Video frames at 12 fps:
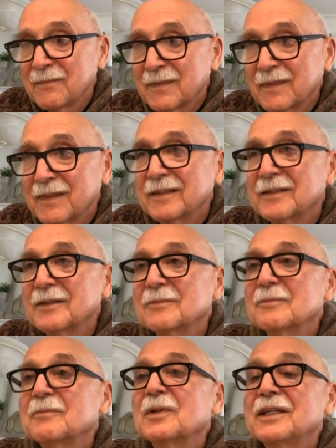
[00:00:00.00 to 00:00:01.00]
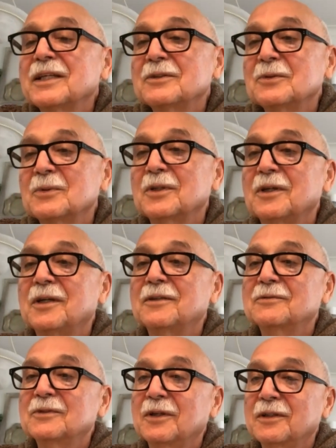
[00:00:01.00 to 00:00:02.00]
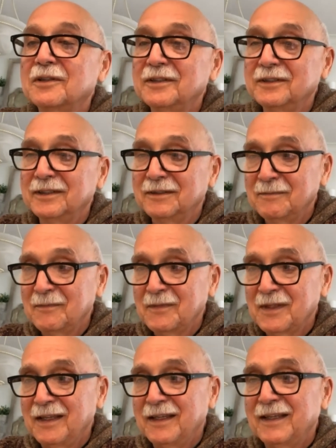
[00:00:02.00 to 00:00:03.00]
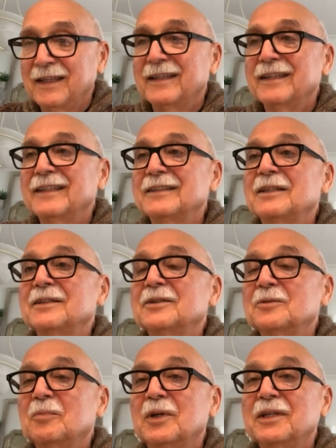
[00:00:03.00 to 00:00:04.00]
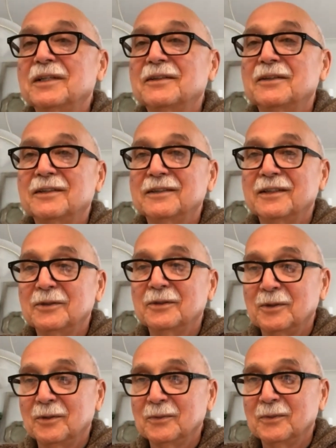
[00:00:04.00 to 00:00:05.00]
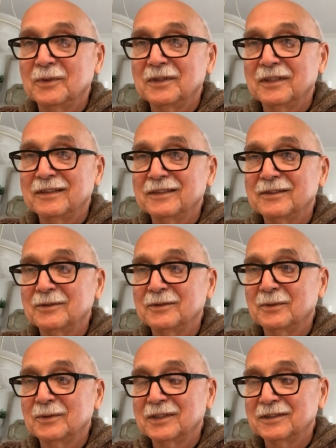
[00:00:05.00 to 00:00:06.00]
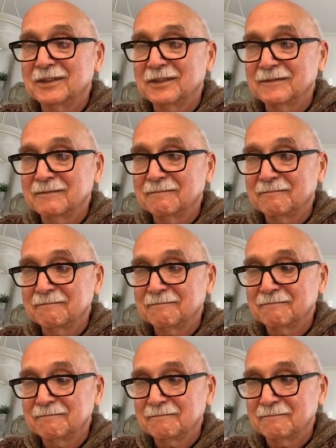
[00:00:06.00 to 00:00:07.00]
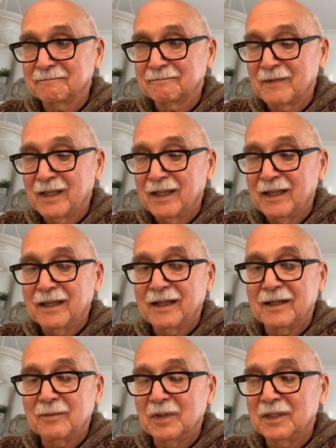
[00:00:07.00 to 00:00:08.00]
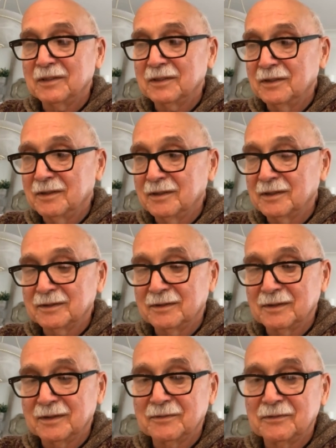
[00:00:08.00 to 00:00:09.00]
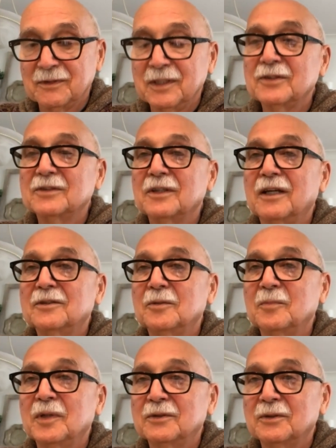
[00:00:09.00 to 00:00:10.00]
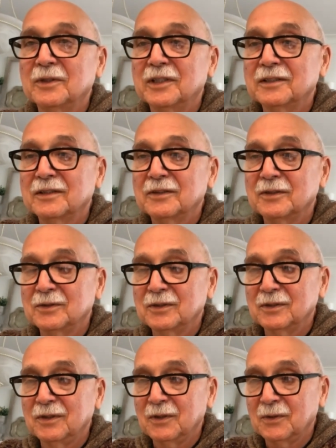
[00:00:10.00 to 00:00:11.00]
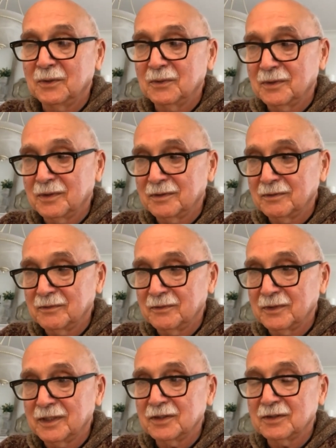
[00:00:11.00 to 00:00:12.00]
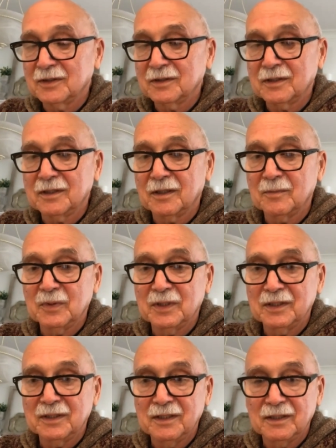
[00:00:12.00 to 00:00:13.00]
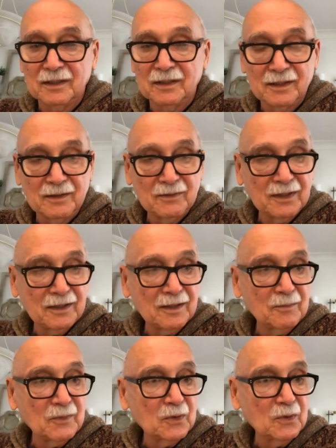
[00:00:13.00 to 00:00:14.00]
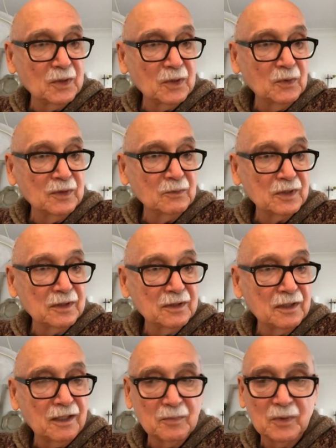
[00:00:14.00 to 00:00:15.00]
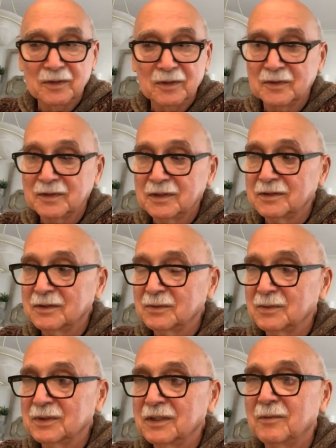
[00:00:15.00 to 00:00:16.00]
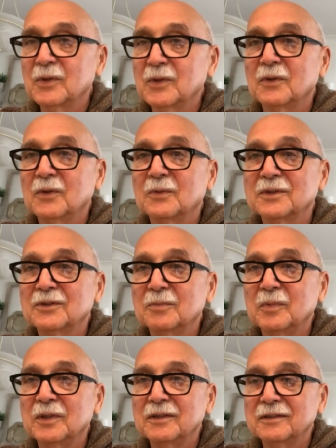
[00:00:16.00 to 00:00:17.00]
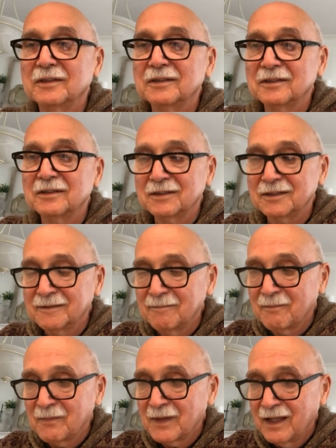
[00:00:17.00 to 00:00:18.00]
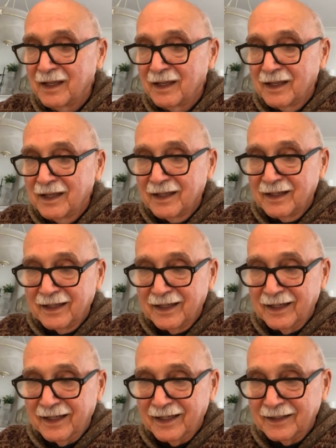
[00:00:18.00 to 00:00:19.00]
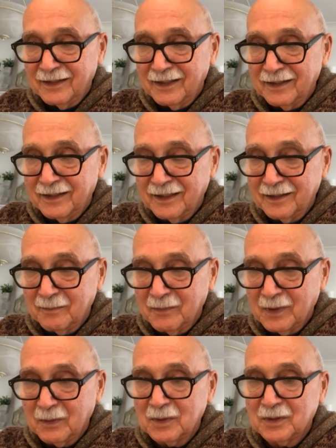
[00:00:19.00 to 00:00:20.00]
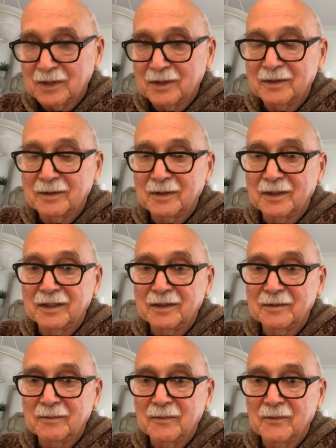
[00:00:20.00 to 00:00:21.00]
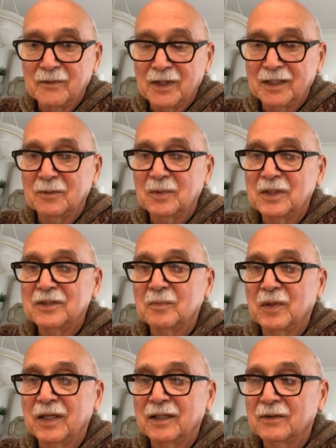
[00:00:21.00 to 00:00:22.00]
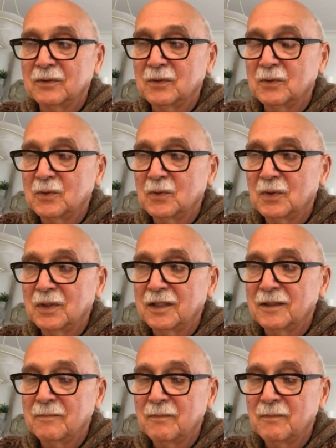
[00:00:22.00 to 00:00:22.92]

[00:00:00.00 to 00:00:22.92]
that the planes were off target, and they sprayed our hill with Agent Orange. I made a French documentary years ago. The French company did it. I think I'm the only one with a copy of it because I'm the only one speaking English. And it was a Vietnamese man who